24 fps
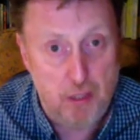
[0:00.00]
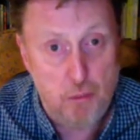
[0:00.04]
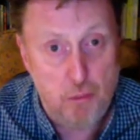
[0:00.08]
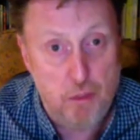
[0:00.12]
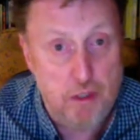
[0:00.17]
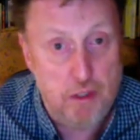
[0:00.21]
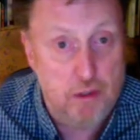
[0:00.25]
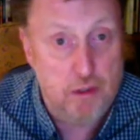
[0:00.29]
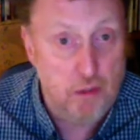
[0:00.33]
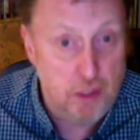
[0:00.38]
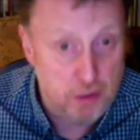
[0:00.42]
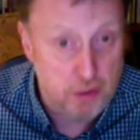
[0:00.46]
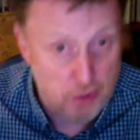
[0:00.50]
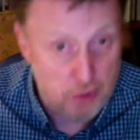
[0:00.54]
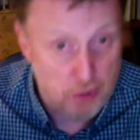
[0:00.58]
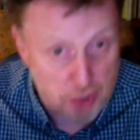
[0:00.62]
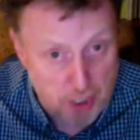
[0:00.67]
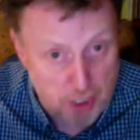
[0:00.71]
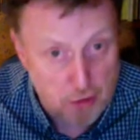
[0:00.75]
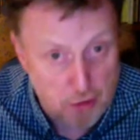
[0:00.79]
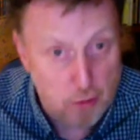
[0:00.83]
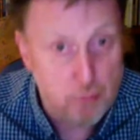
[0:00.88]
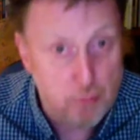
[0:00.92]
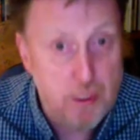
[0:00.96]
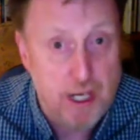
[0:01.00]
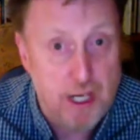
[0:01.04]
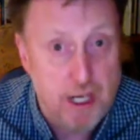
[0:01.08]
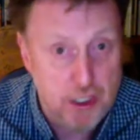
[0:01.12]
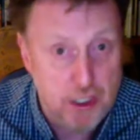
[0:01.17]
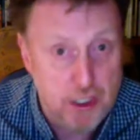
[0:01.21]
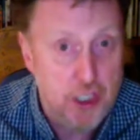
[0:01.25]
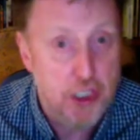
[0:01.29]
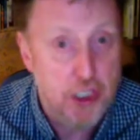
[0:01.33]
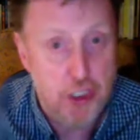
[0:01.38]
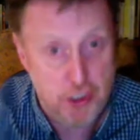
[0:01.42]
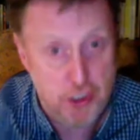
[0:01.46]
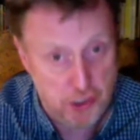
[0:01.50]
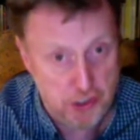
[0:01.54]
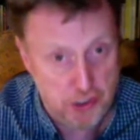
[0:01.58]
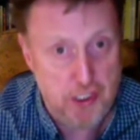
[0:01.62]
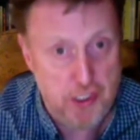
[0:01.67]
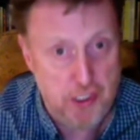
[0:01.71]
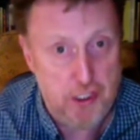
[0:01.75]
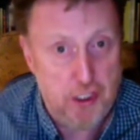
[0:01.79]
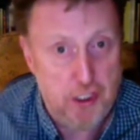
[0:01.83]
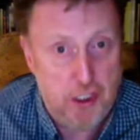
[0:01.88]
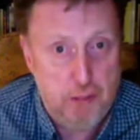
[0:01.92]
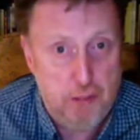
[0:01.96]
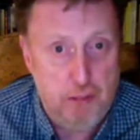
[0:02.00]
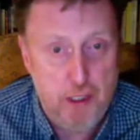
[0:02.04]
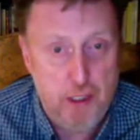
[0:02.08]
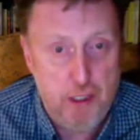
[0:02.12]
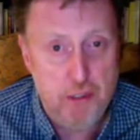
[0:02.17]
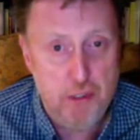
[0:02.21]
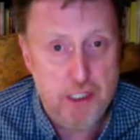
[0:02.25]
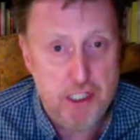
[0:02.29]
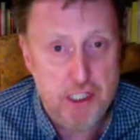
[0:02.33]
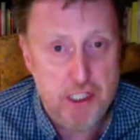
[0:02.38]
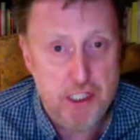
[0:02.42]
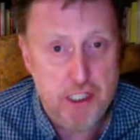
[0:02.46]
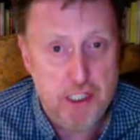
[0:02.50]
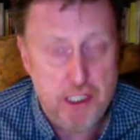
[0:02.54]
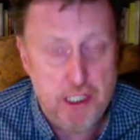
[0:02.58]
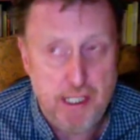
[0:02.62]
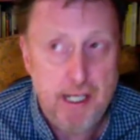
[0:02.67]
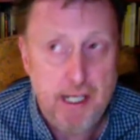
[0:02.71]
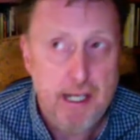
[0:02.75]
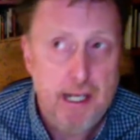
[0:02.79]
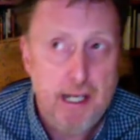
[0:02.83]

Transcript: with general practitioners and in the community.